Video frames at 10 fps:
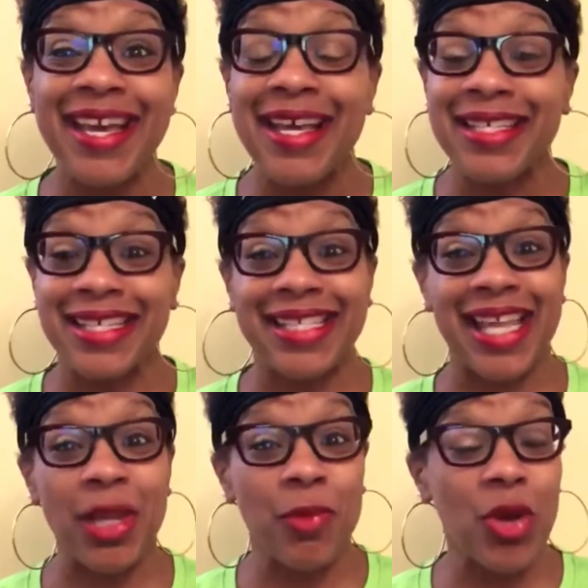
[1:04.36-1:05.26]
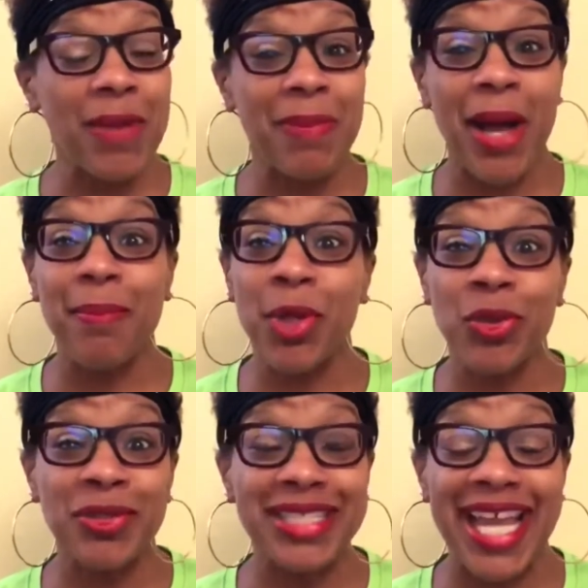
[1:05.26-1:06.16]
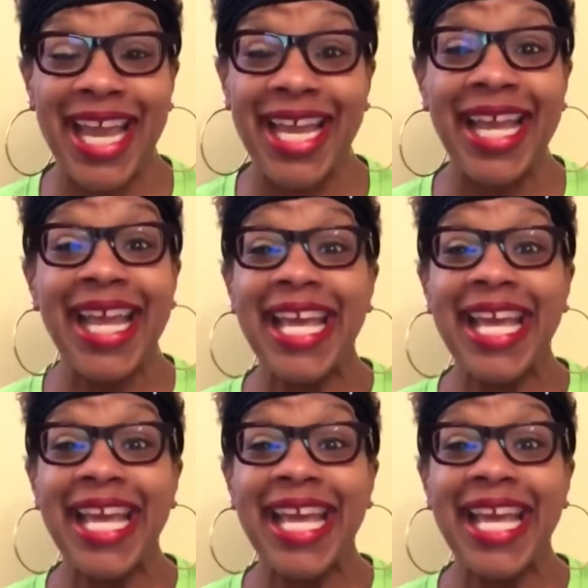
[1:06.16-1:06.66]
to celebrate my birthday